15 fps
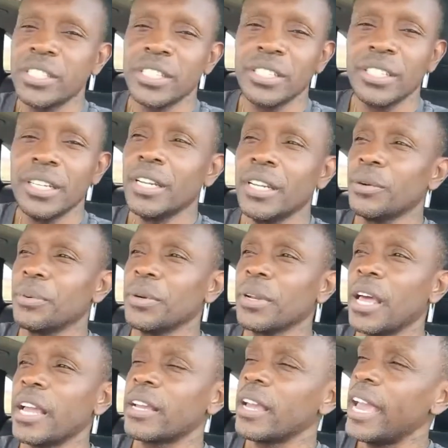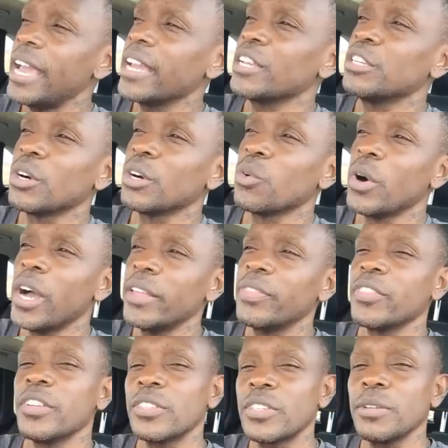And we're like, hey, you know what?
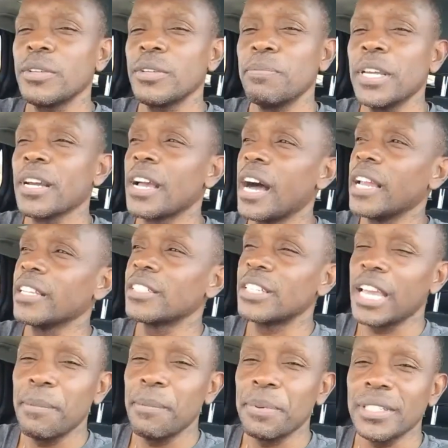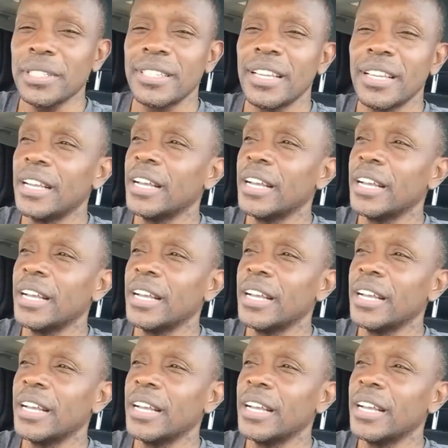This could be a college campus.